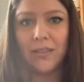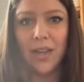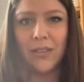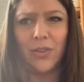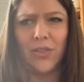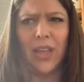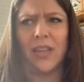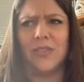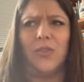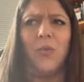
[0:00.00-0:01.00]
And so
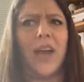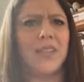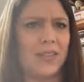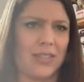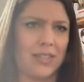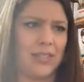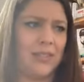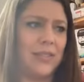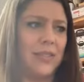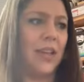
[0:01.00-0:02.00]
the way that these
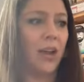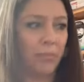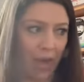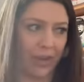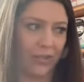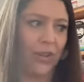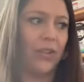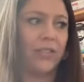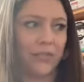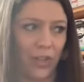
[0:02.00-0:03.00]
young men are
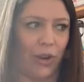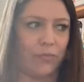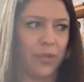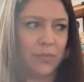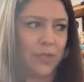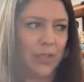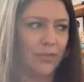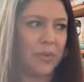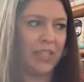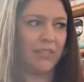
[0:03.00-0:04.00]
taught to feel like crap about themselves
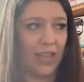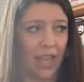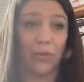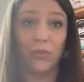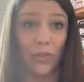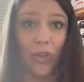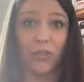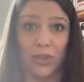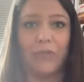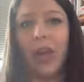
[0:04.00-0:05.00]
because they don't look a
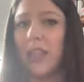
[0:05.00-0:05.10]
certain, right?